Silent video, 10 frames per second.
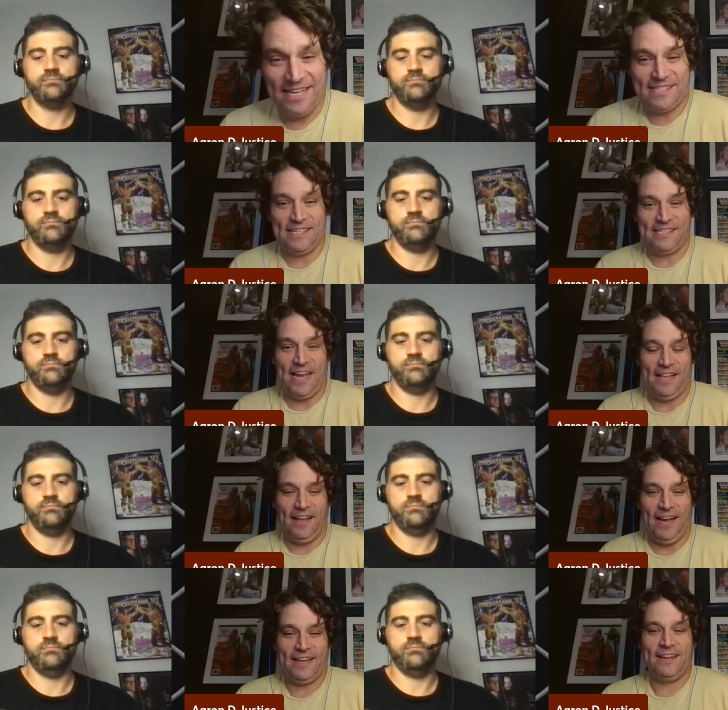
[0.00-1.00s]
Speaker 1: is to say
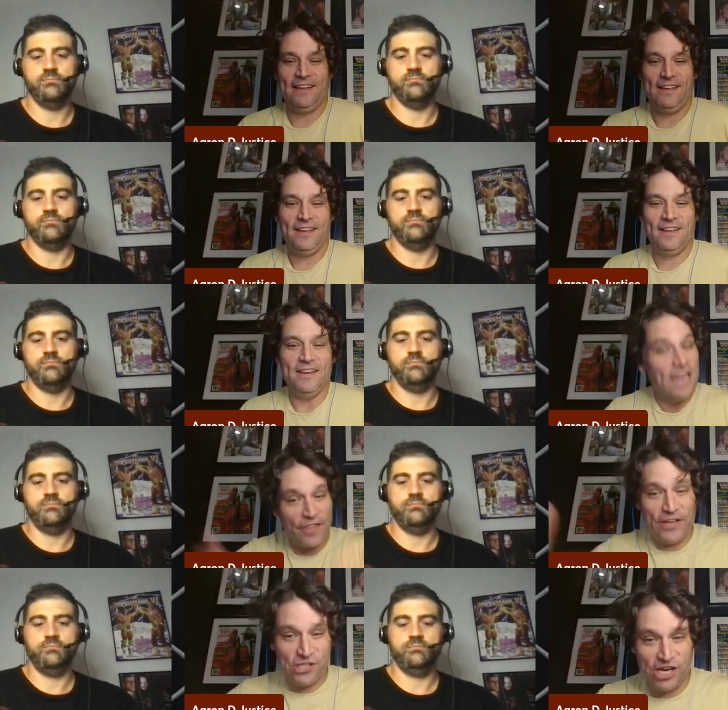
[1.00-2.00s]
like
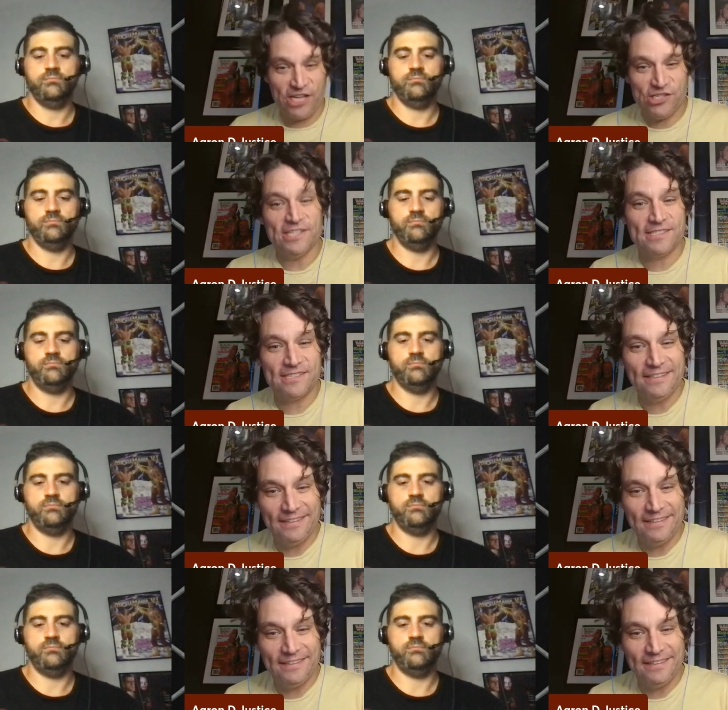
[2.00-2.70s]
nothing changes